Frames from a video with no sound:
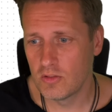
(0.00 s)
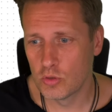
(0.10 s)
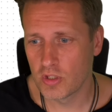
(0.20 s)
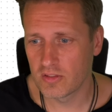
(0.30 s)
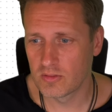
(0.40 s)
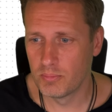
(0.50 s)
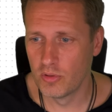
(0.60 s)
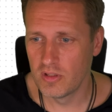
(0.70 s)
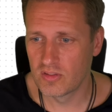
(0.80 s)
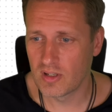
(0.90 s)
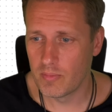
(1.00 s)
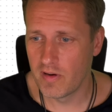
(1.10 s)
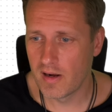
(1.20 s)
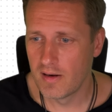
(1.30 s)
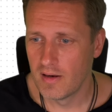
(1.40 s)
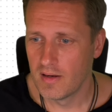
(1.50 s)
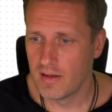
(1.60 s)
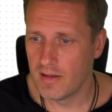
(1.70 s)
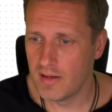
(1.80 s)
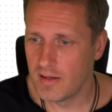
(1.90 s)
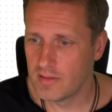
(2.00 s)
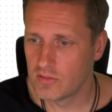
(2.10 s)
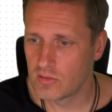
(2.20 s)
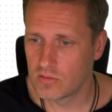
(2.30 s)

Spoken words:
You just put it somewhere and